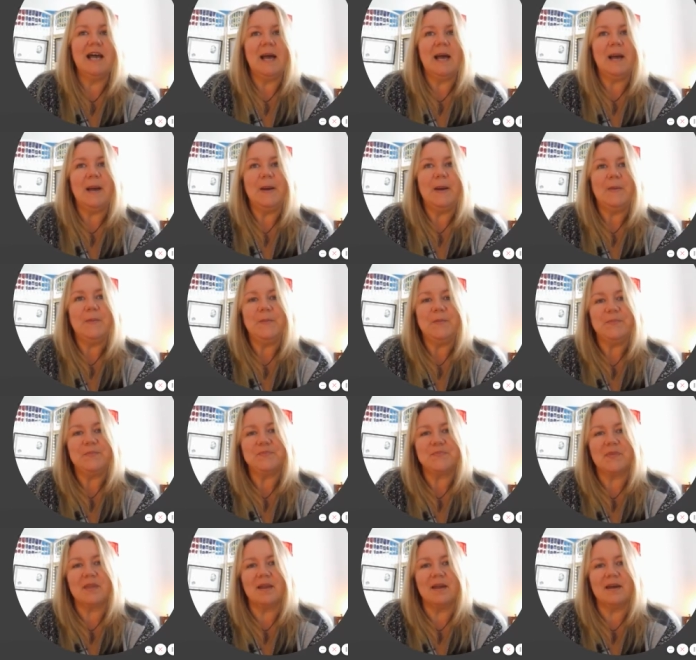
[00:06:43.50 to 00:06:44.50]
Um,
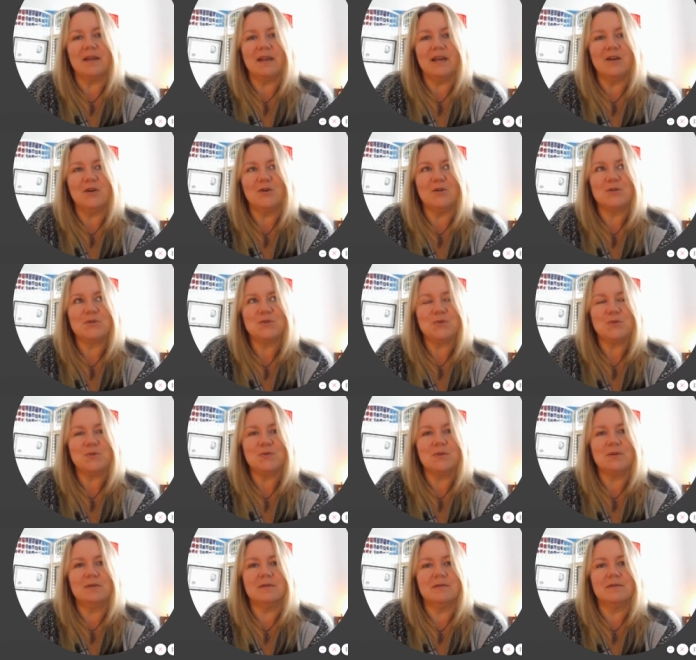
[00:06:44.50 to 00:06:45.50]
and I
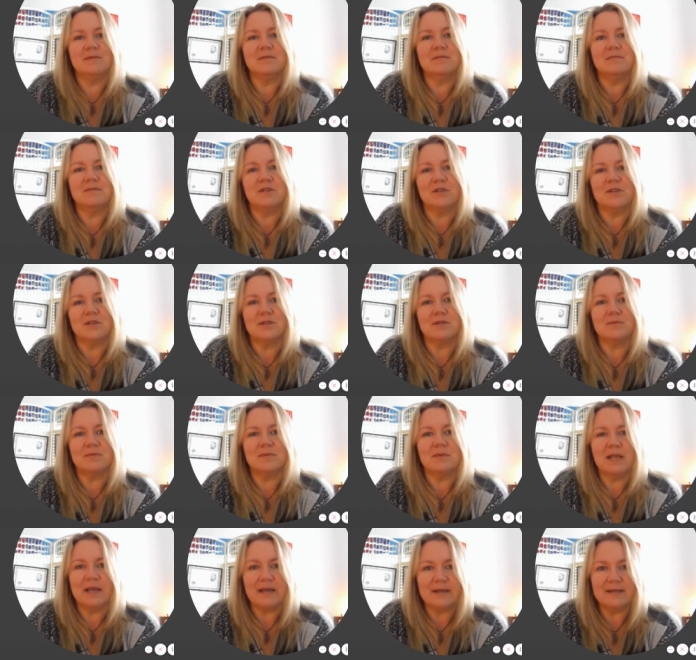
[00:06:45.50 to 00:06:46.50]
also just
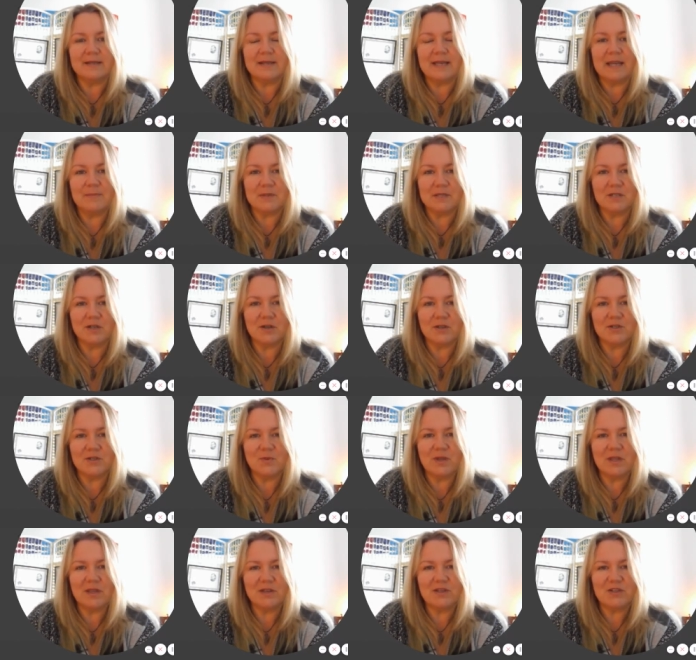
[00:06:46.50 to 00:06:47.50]
like to keep in touch
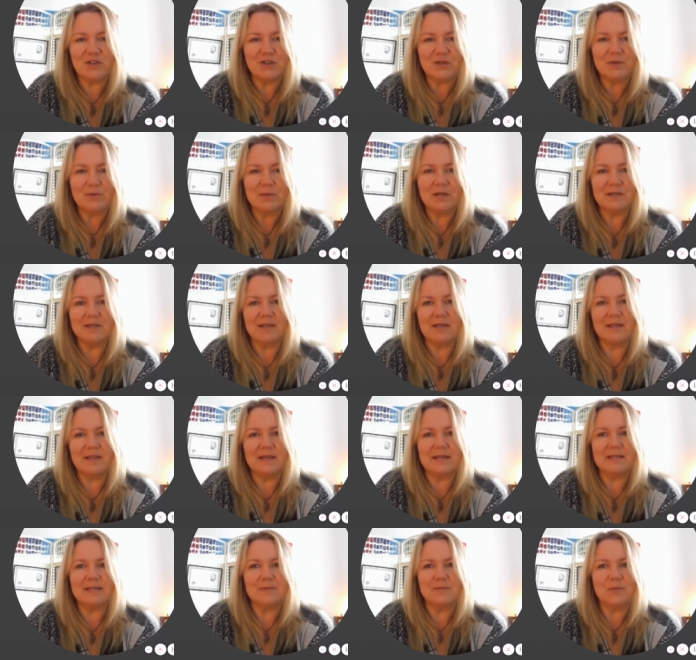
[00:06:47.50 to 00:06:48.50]
with you too, because I
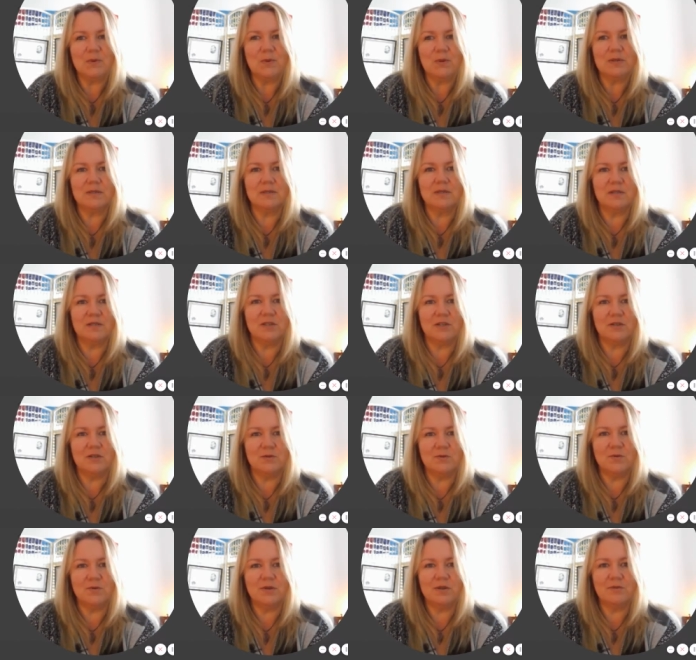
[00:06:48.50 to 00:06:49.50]
think it's important that you
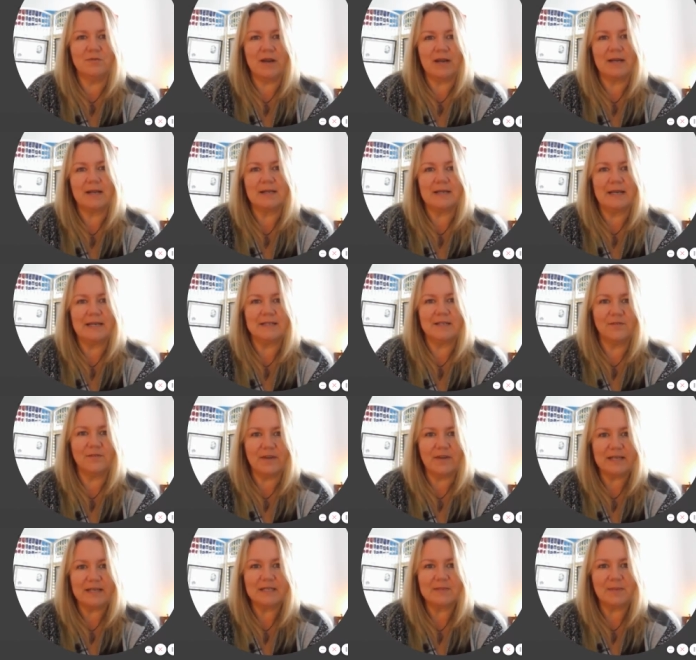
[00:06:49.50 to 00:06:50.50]
know you recognise the
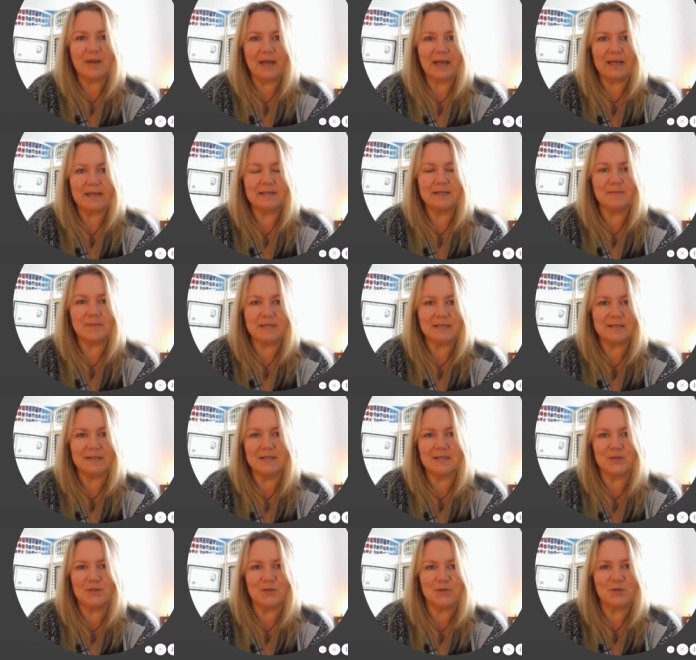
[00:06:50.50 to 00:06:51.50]
face behind the
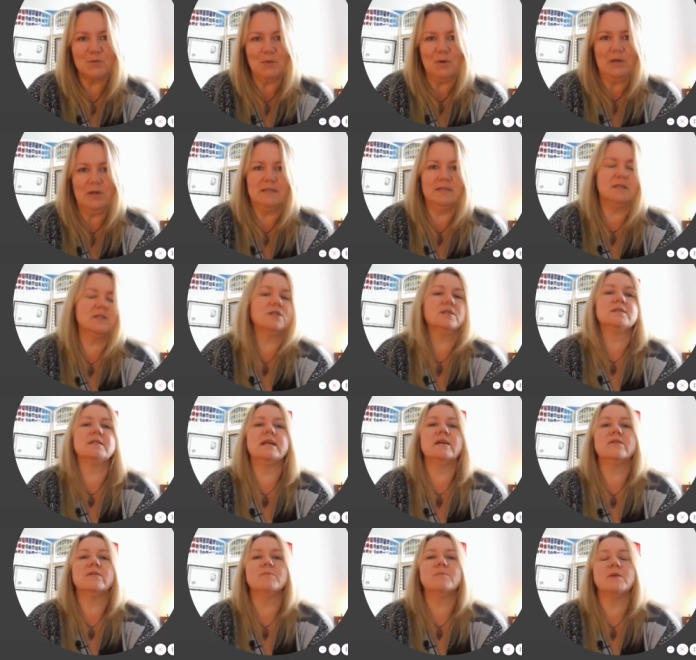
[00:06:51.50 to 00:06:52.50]
business. There's no point in just
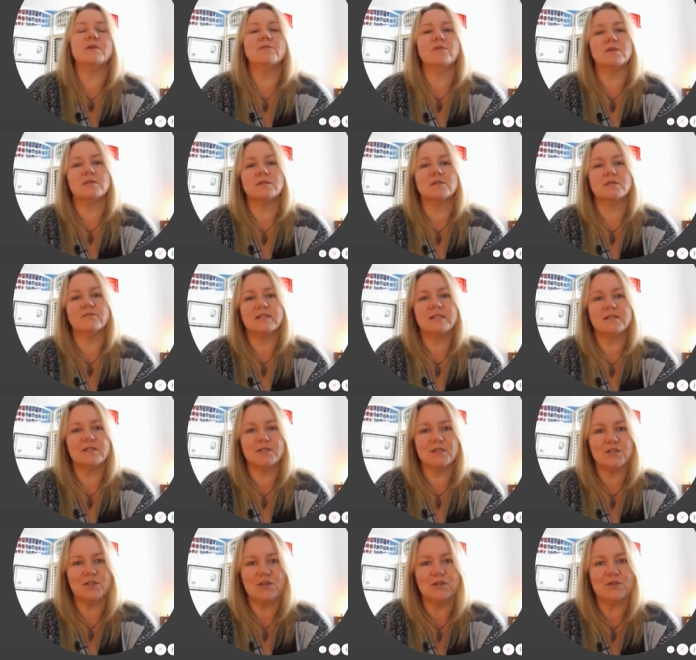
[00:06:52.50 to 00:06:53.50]
hearing about Rocks and
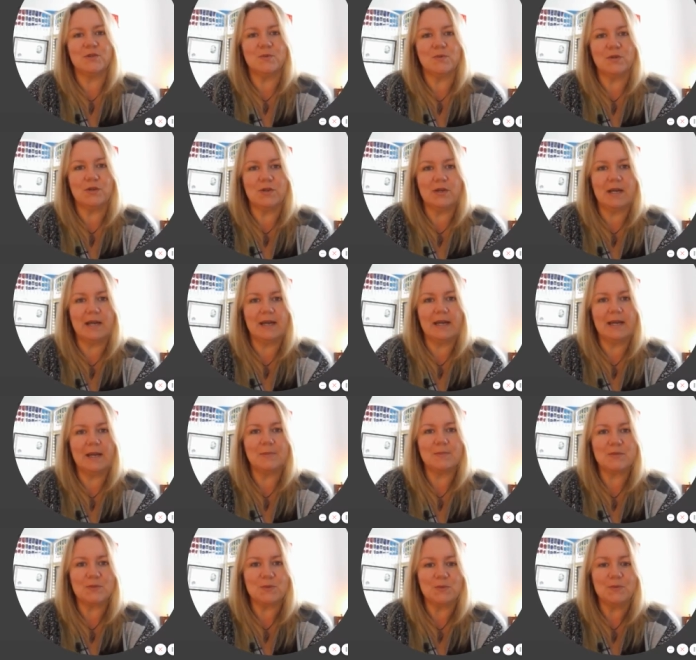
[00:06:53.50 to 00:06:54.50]
Rituals and not knowing who I
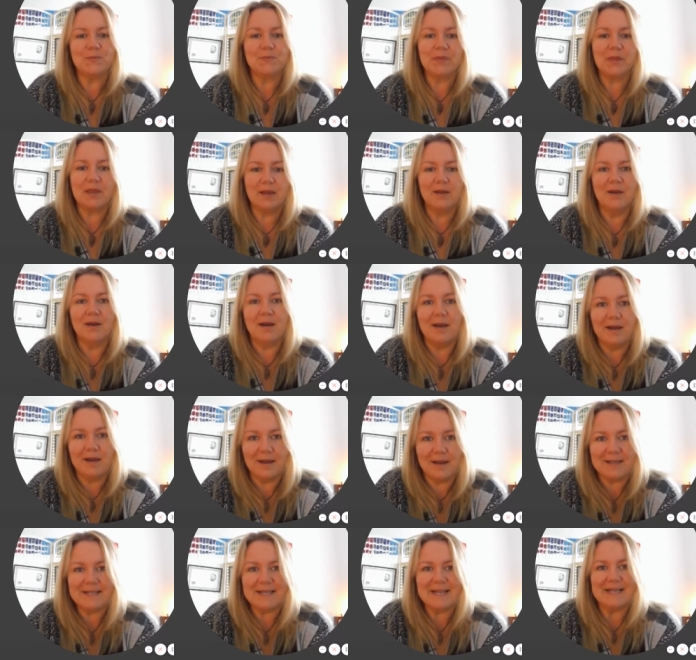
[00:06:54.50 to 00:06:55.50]
am. So
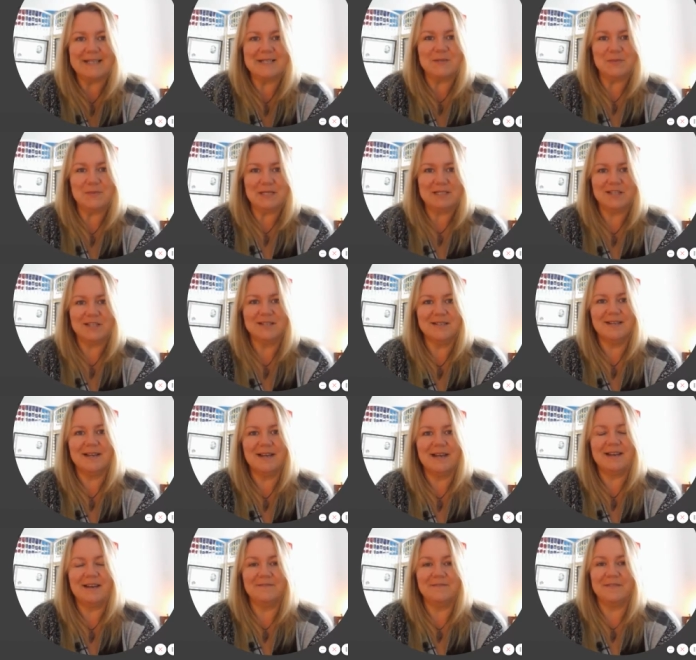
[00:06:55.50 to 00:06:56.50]
it's nice to meet you.
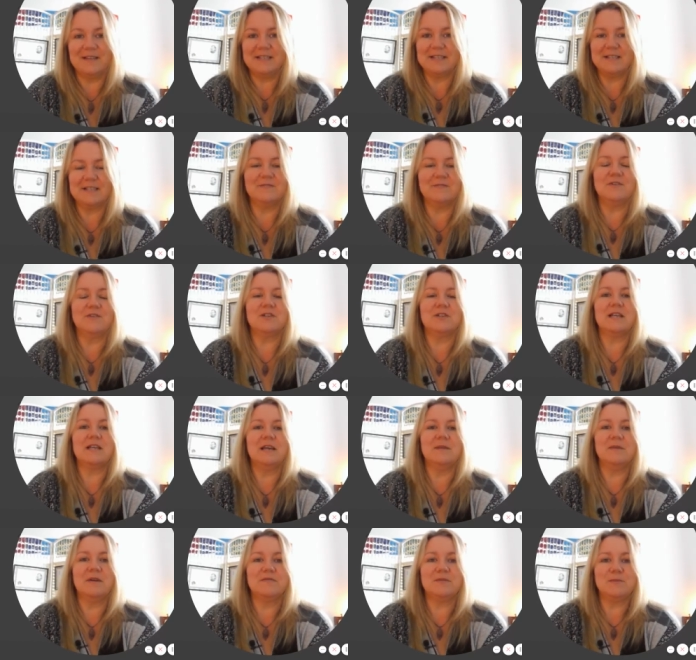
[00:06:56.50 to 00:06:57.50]
And if this is the first
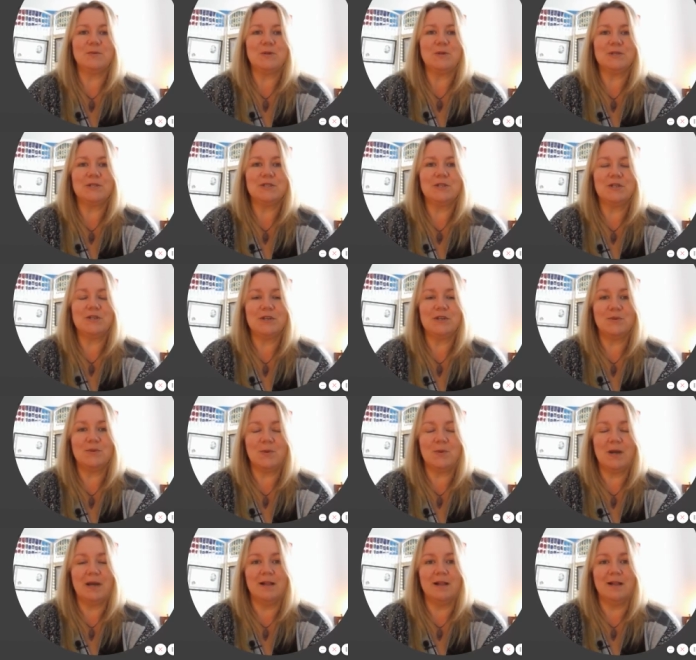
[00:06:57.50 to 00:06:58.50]
time I've spoken to you,
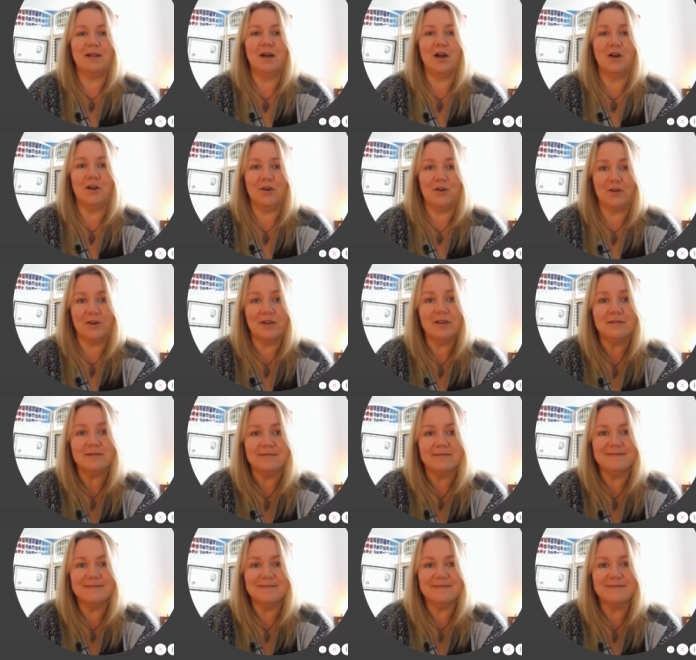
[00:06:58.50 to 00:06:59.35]
well, how are you?